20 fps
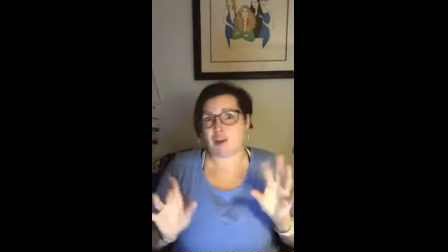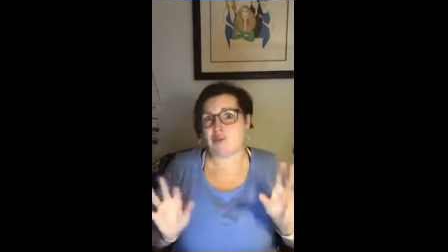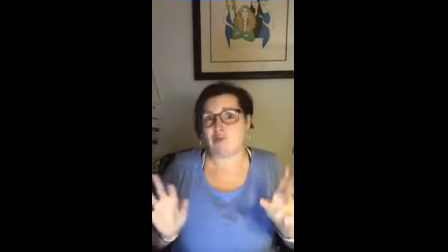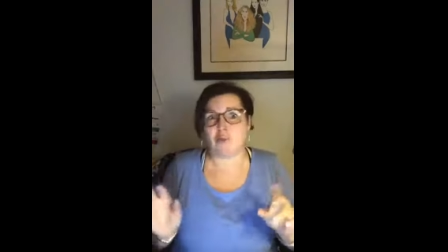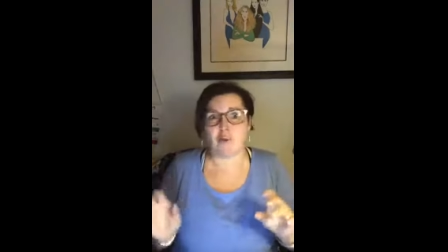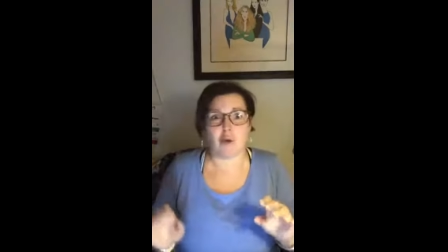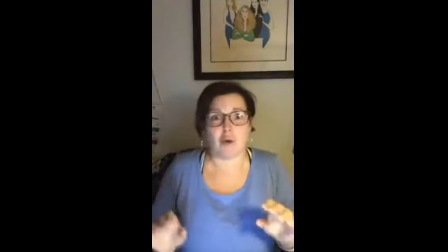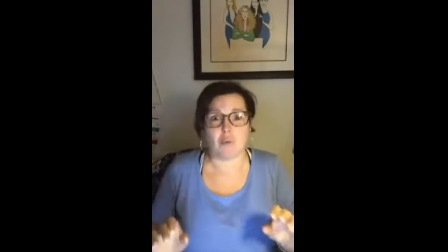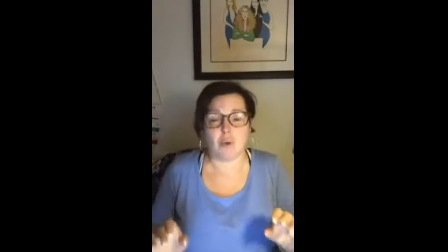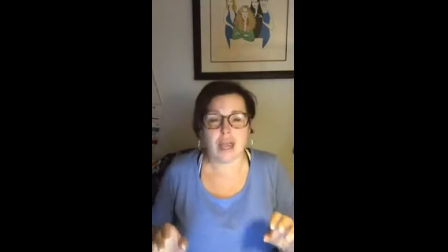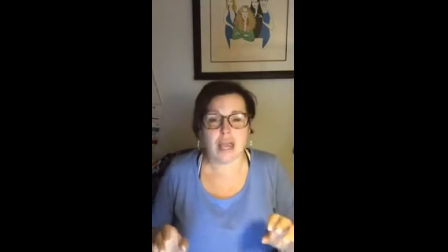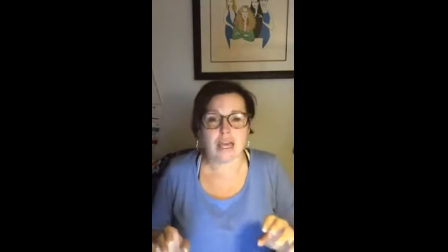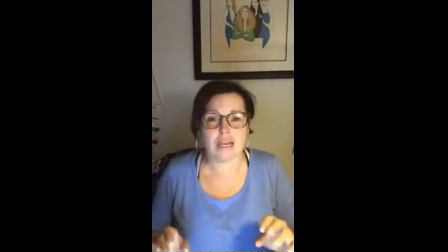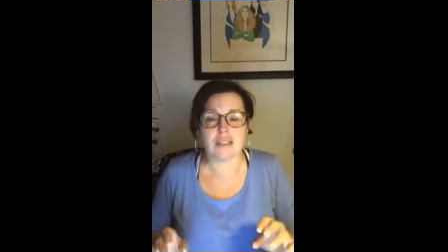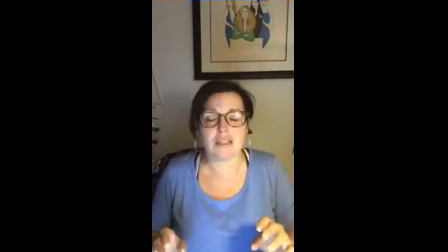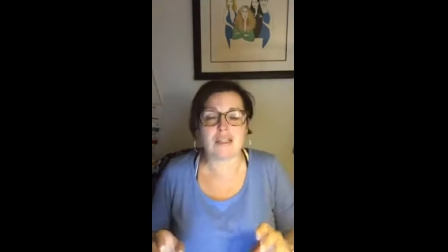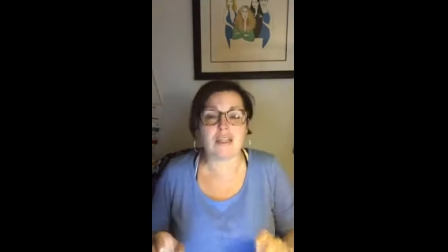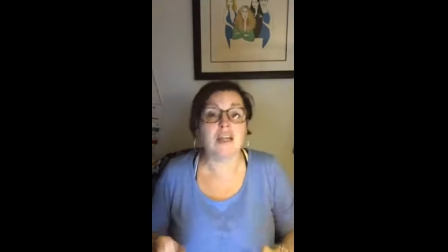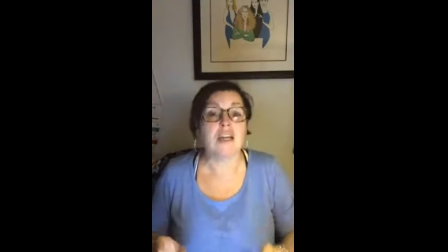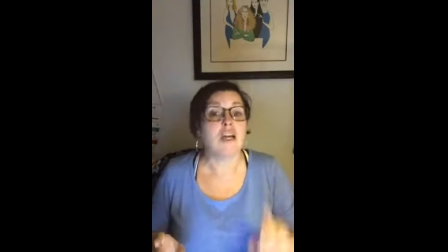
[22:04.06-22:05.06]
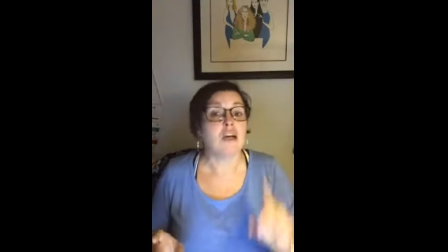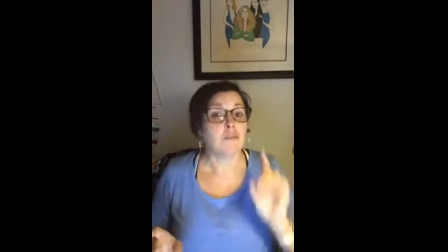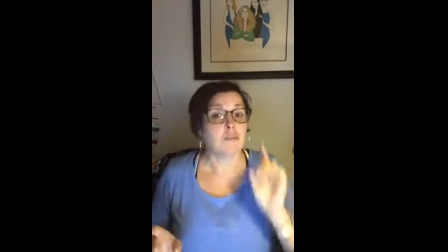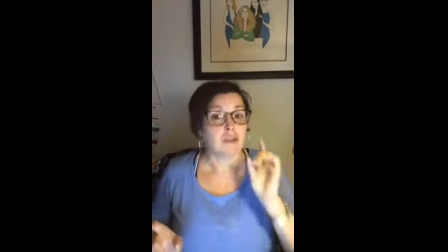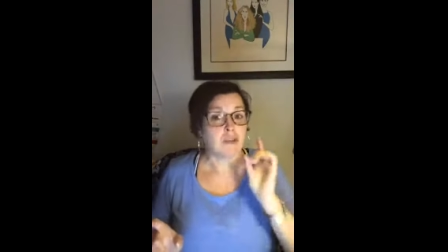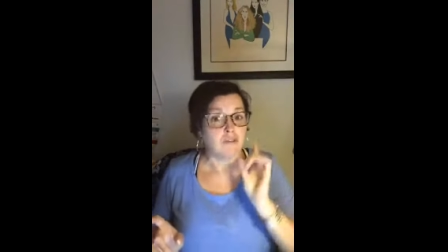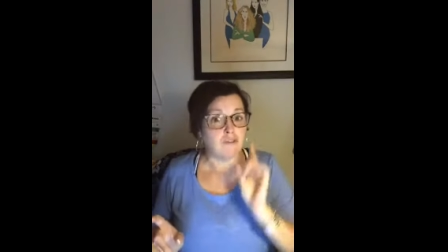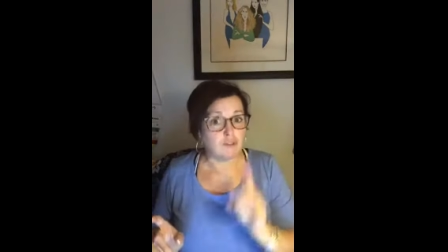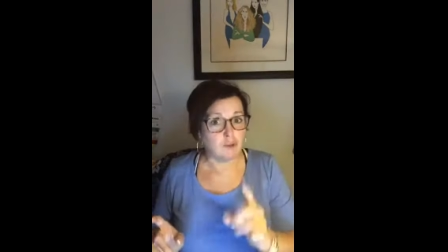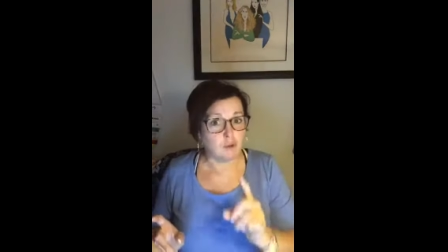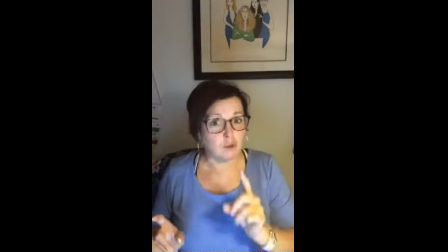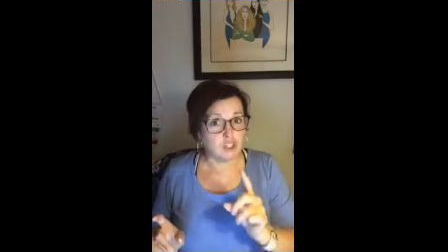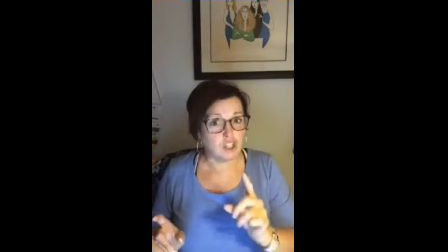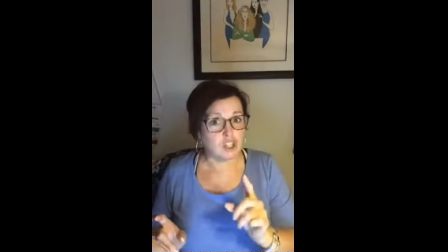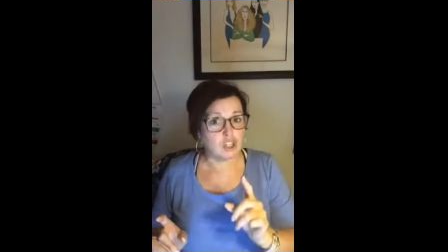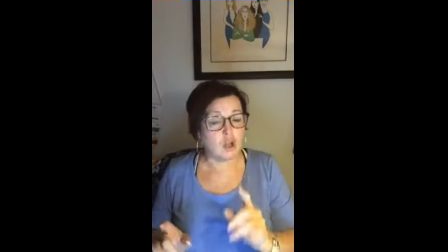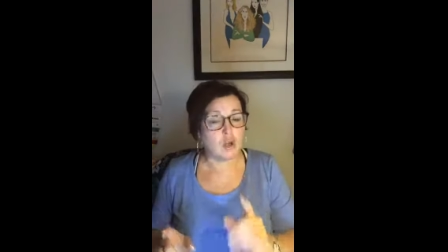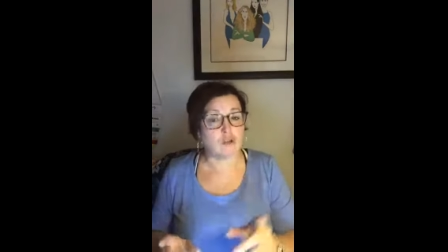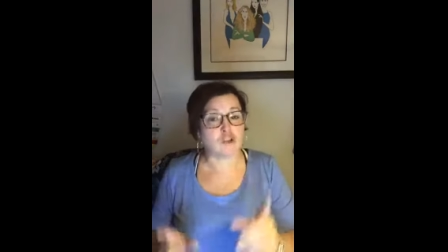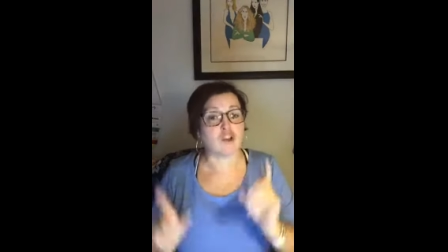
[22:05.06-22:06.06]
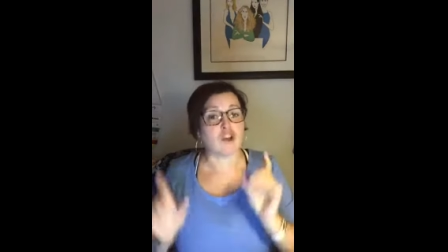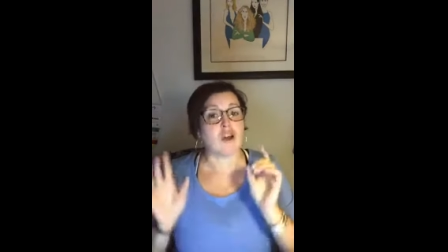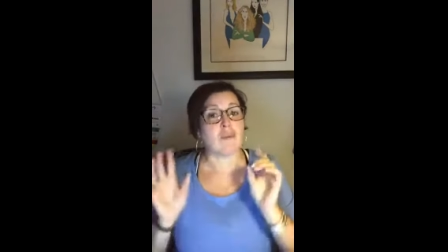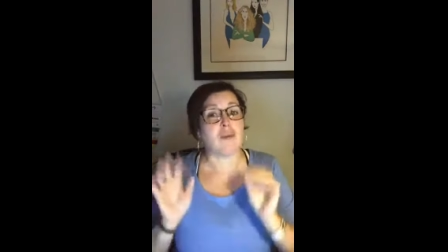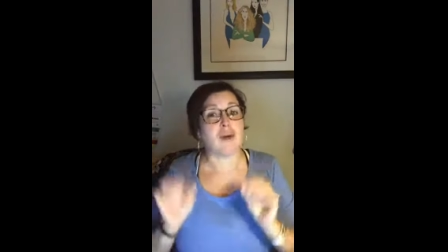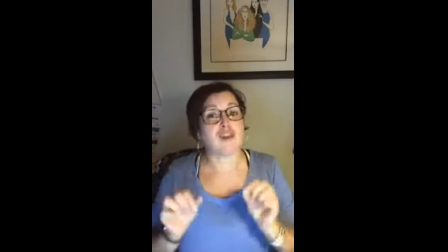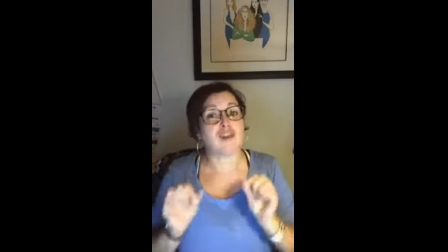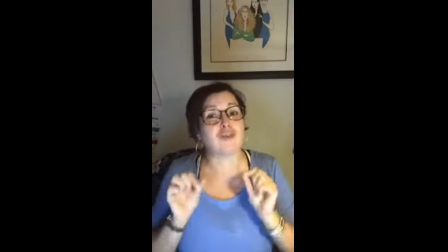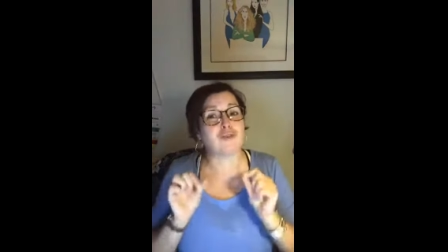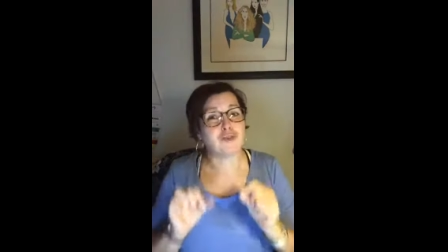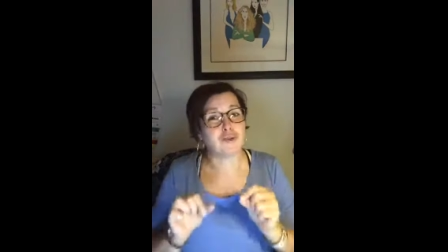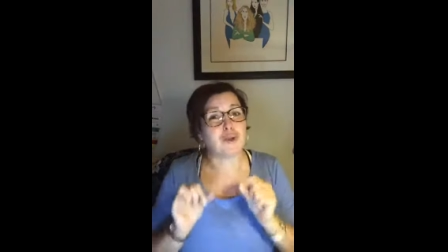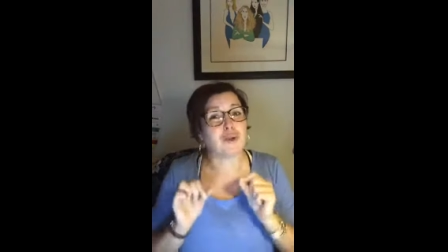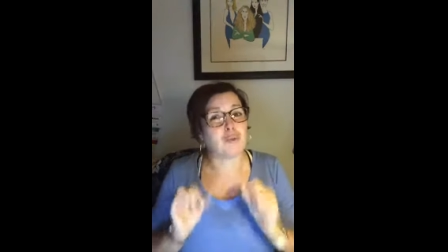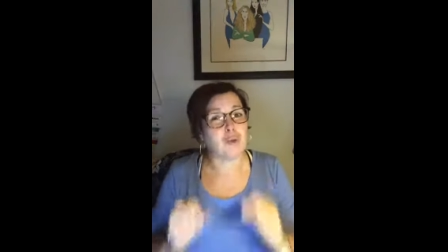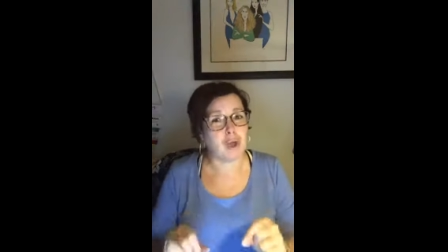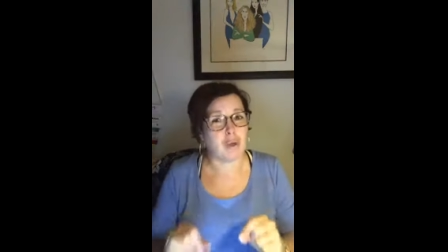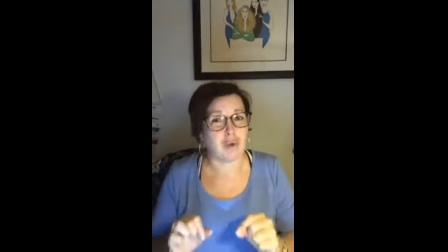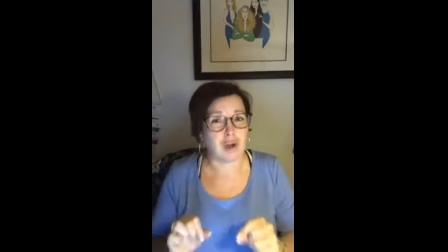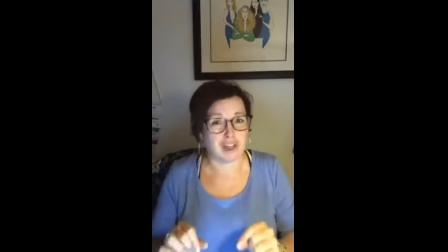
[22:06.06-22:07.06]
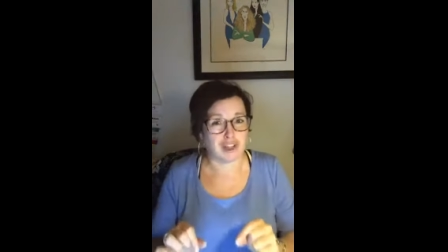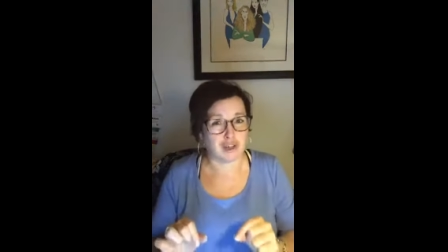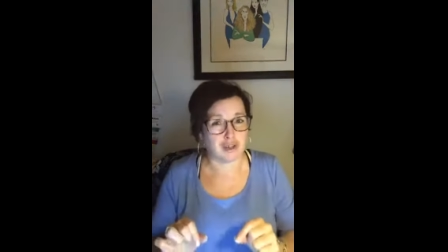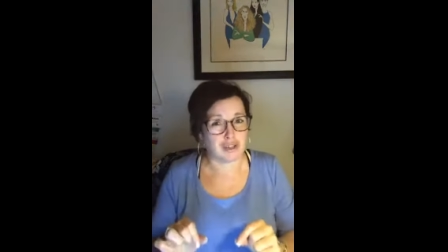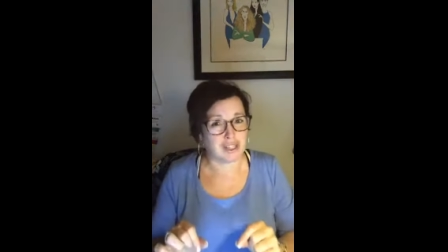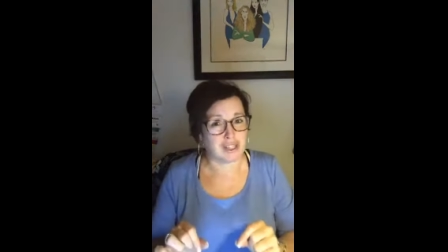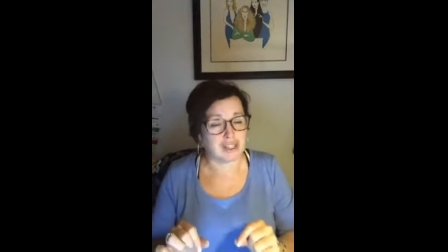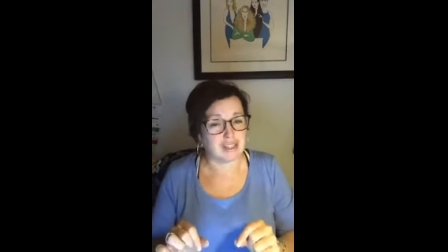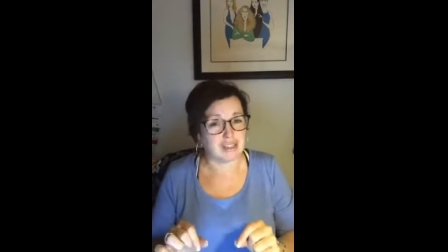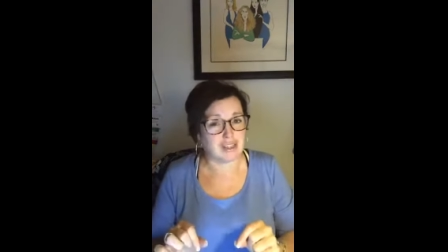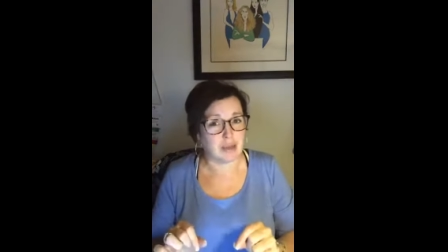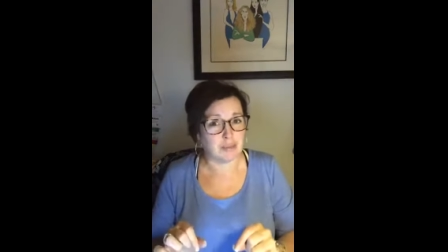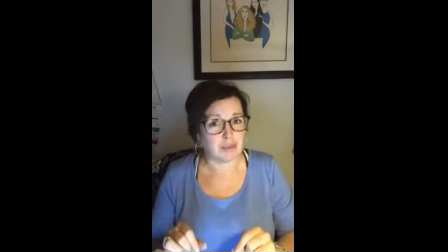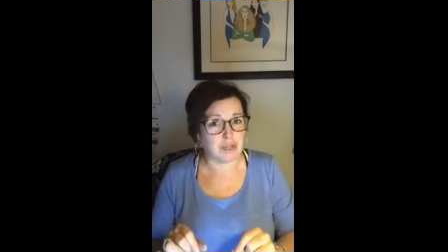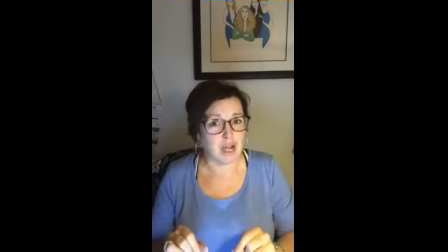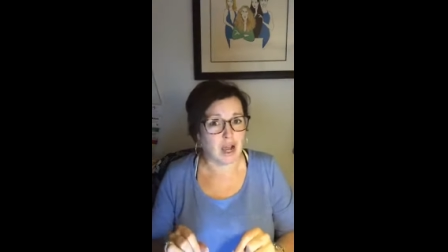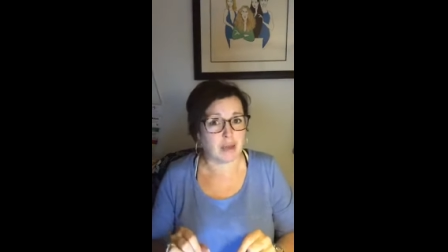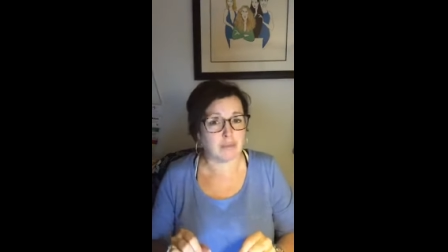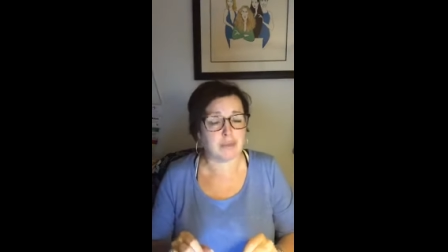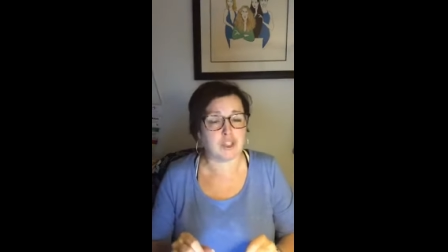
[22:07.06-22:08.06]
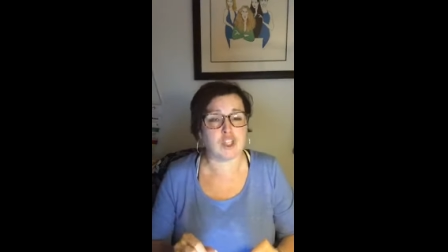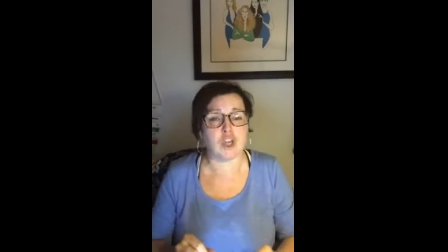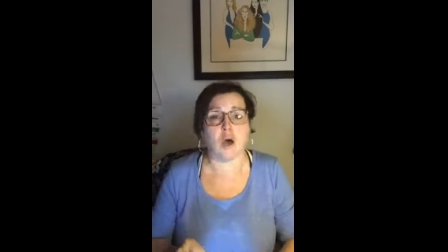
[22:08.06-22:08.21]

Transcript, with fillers: three, four weeks, but in full disclosure, I'm also doing Weight Watchers at the same time.